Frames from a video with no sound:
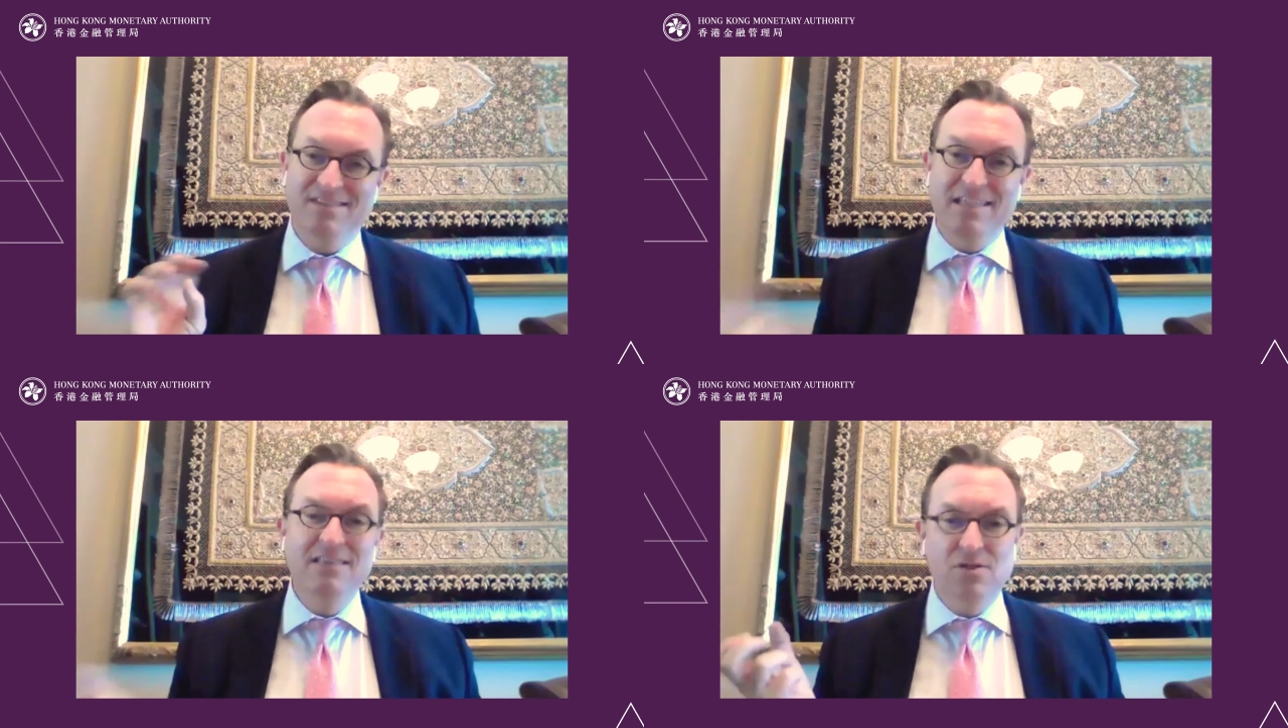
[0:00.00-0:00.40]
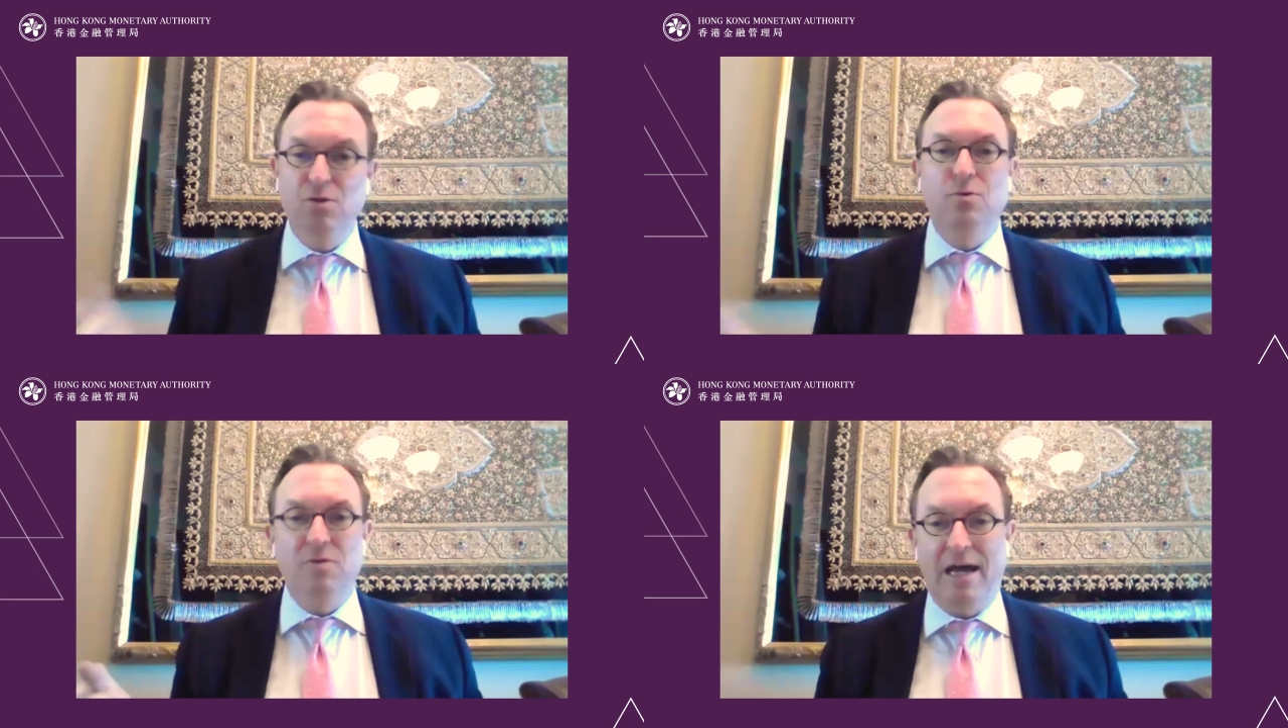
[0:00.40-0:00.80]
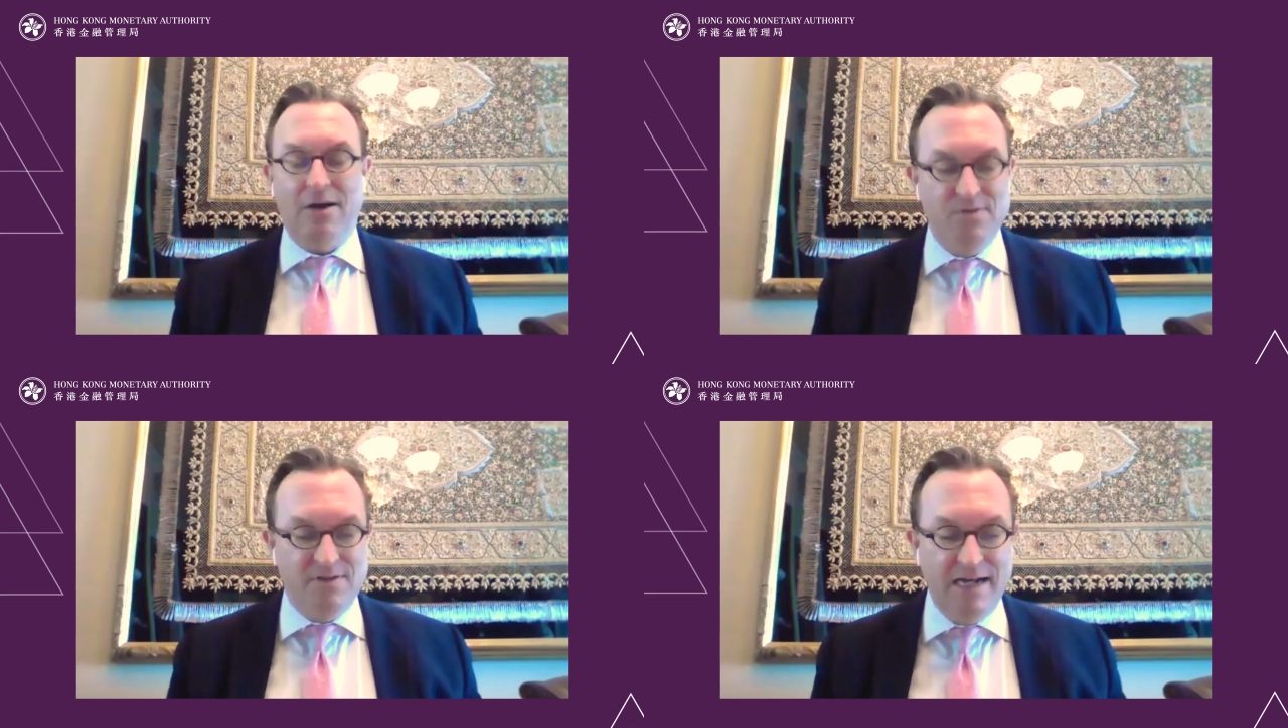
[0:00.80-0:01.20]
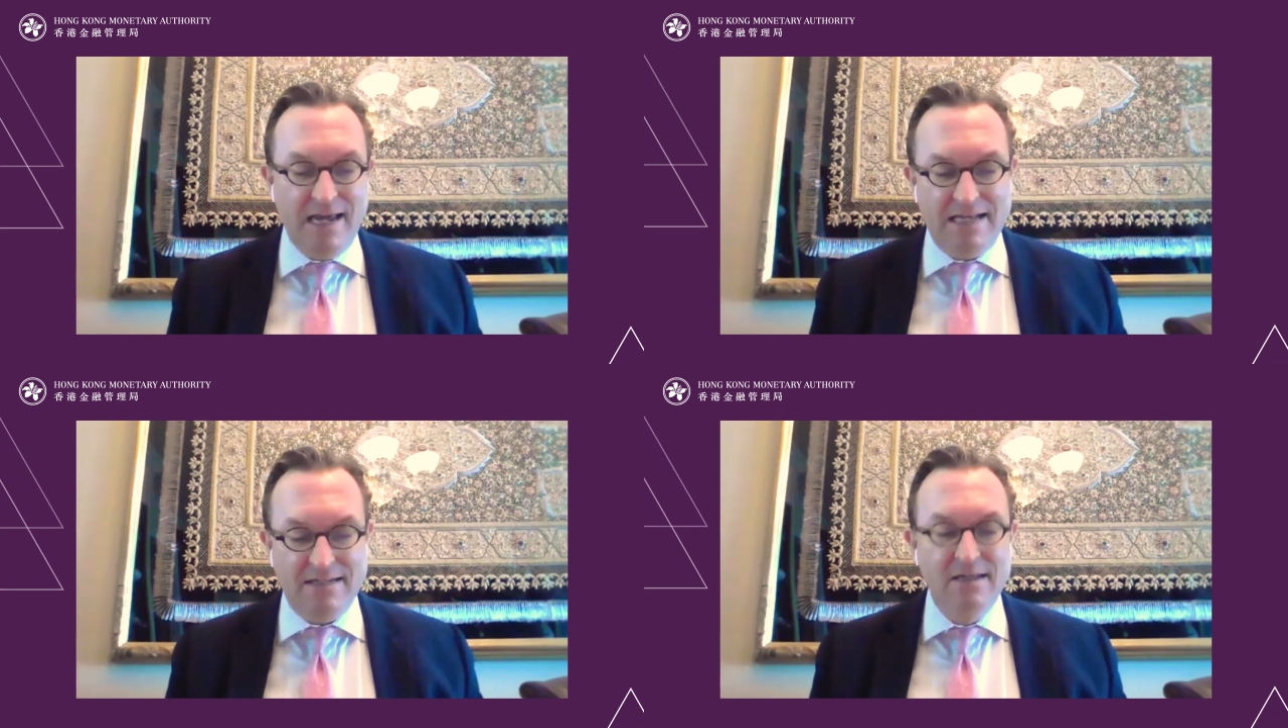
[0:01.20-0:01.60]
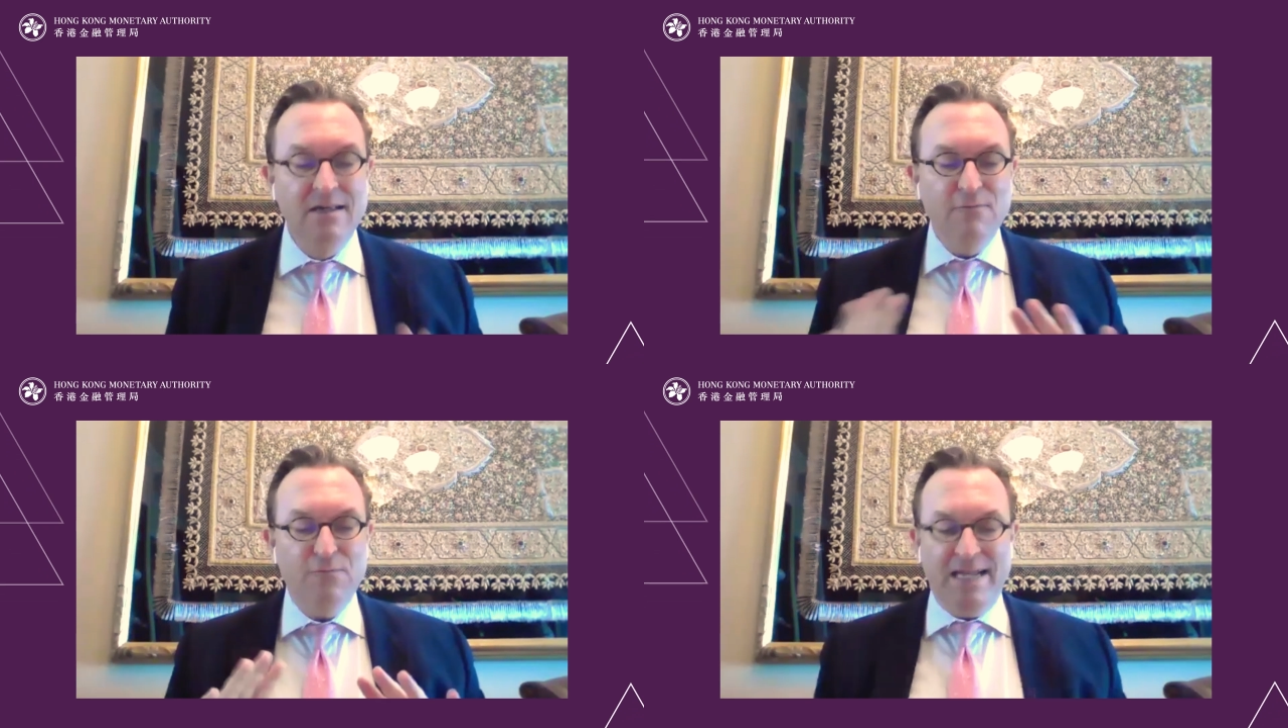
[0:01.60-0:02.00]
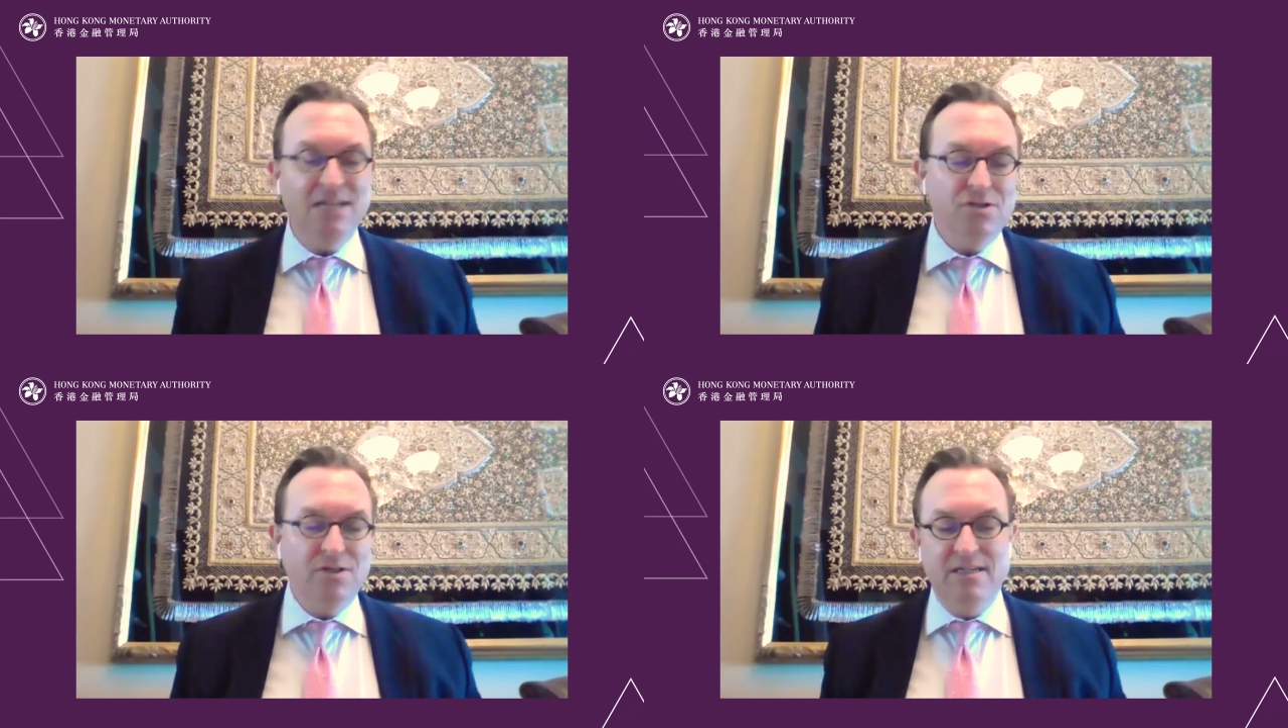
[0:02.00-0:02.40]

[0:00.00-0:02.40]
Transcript: Since 2008, financial